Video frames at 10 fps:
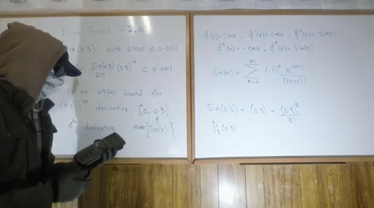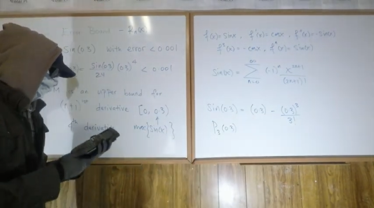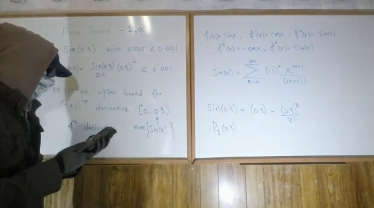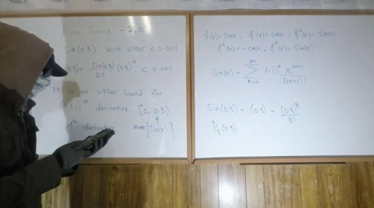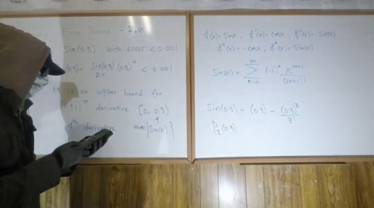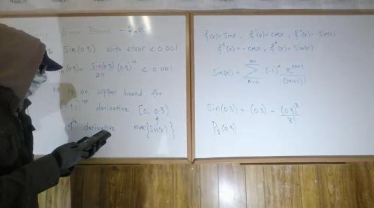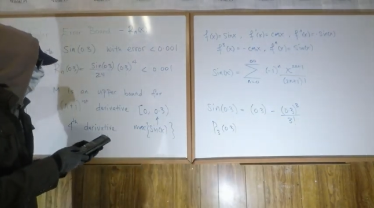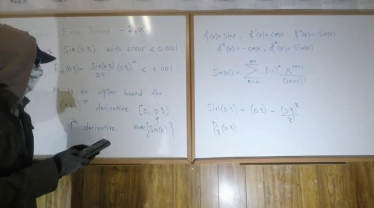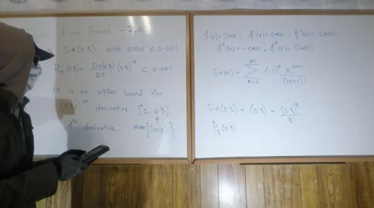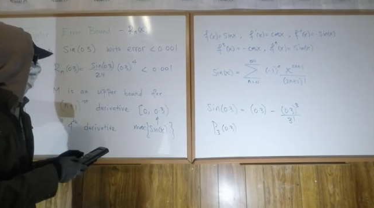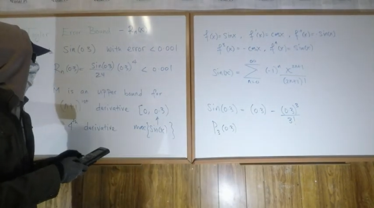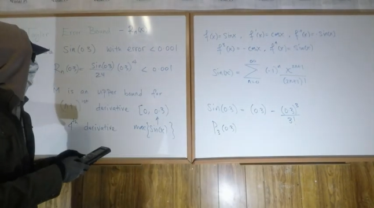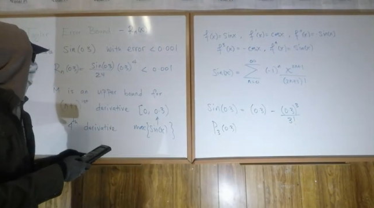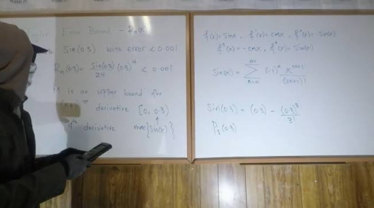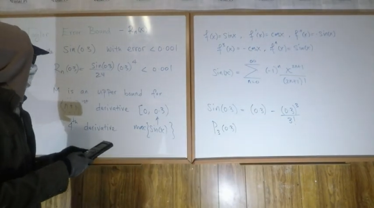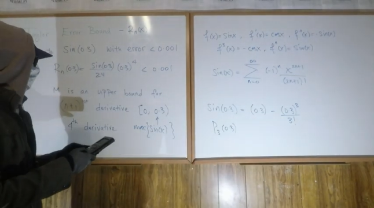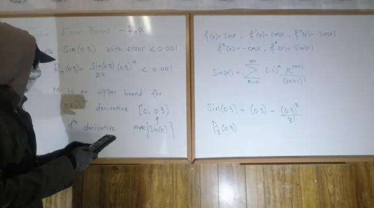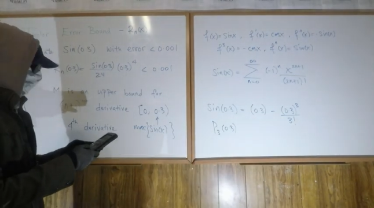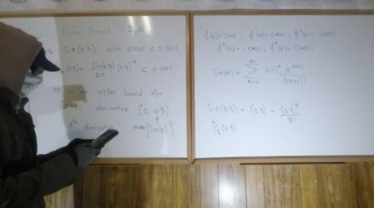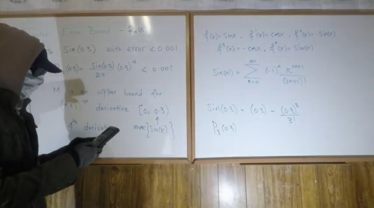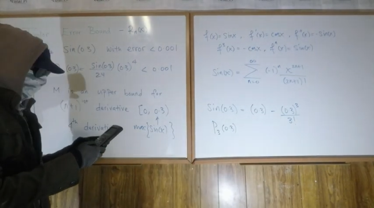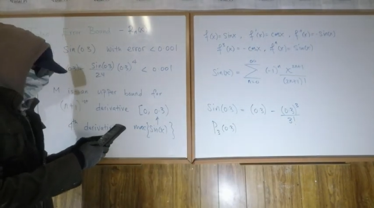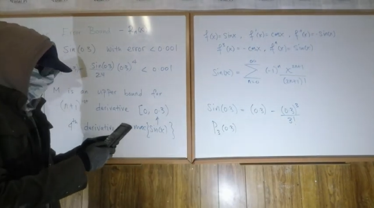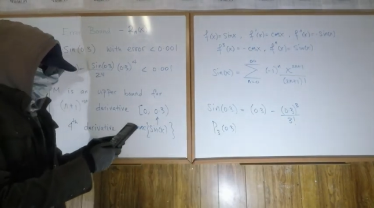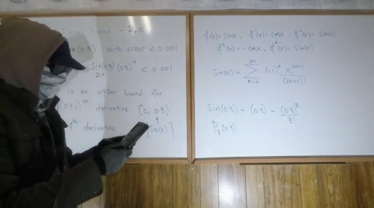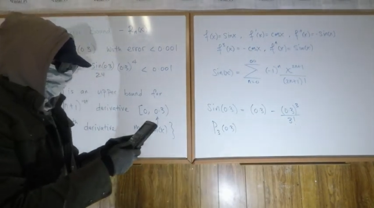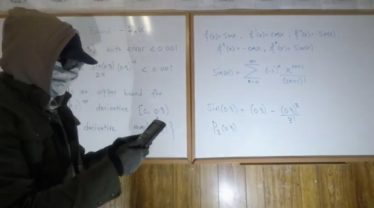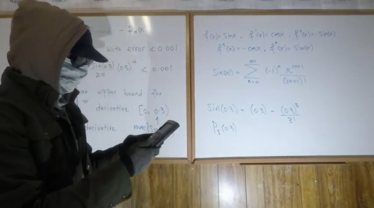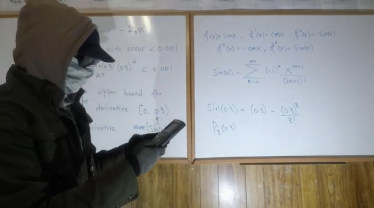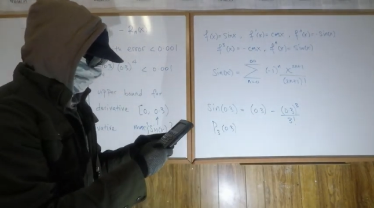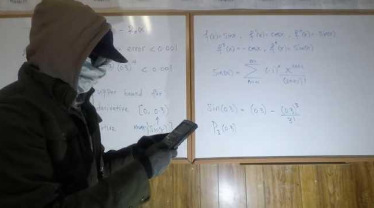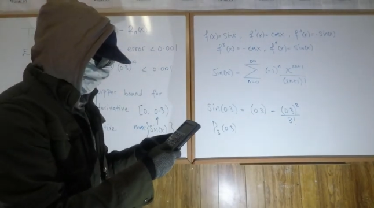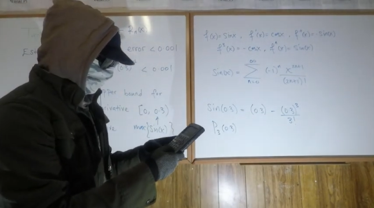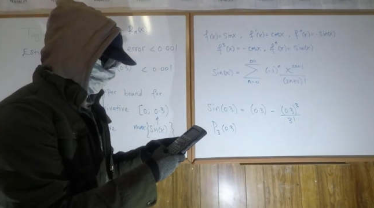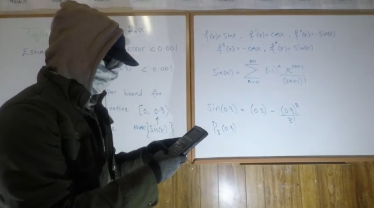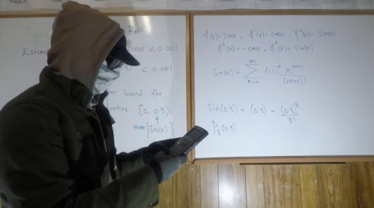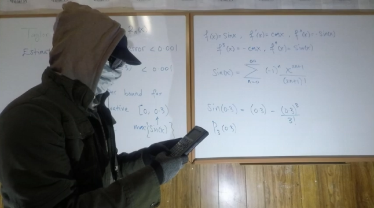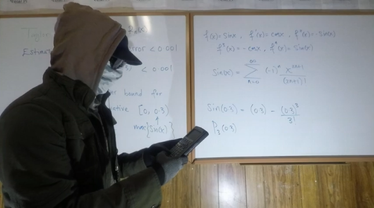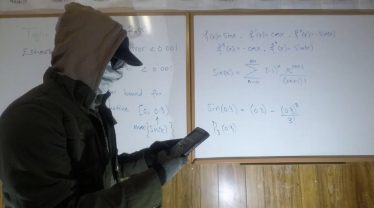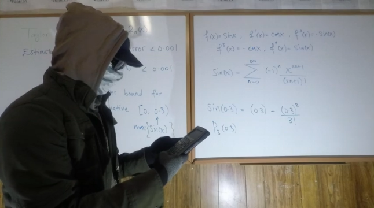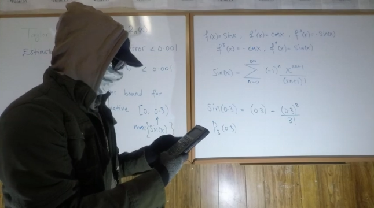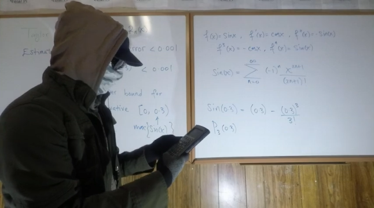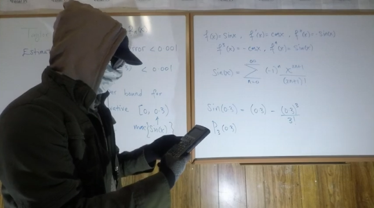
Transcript: No face is visible, so there are no lips to read.